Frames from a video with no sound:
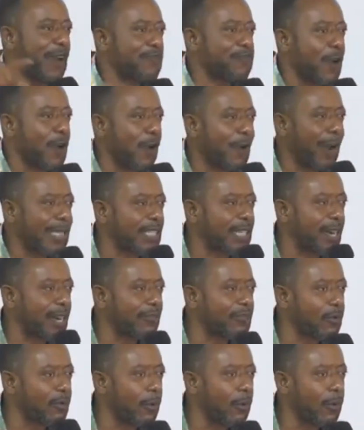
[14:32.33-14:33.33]
Matthew chapter
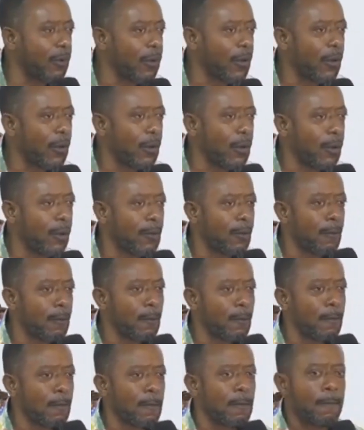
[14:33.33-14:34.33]
23, he said,
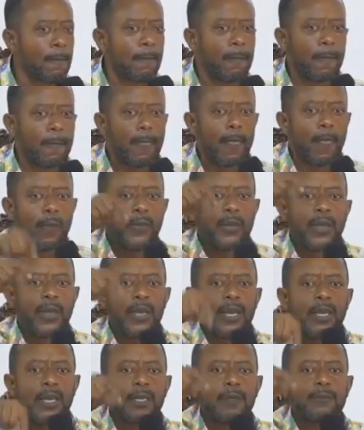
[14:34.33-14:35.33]
you foolish,
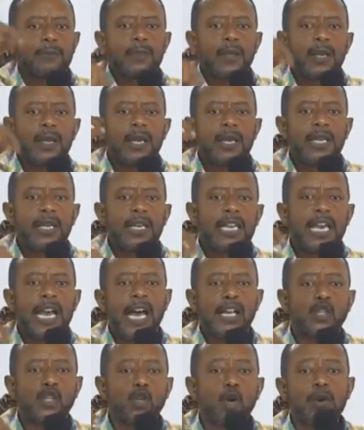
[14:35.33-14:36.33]

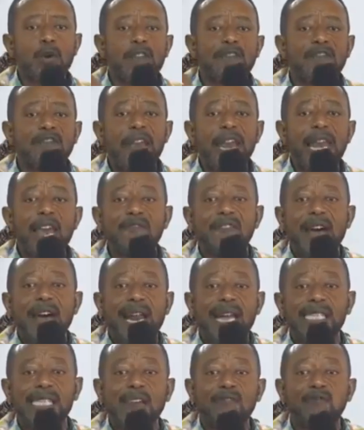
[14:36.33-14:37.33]
blind.
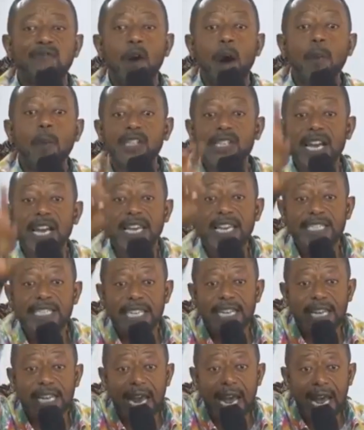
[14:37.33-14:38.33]

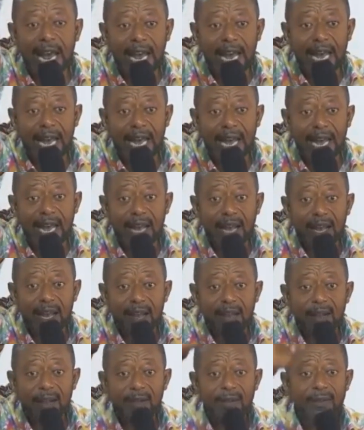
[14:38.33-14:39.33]
Jesus
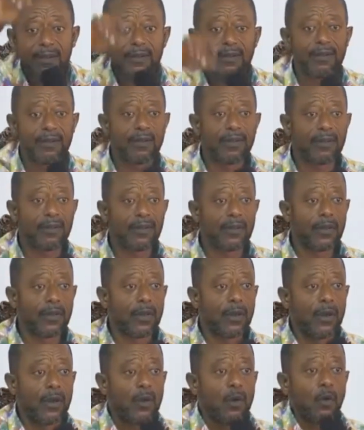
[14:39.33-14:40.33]
revealed all the secrets of the
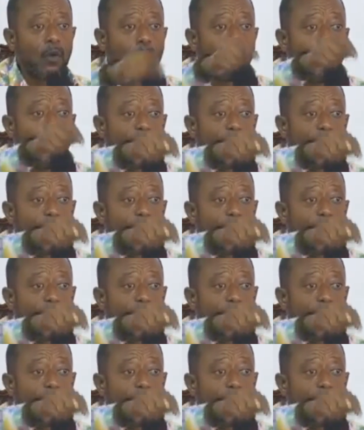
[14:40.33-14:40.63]
Pharisees.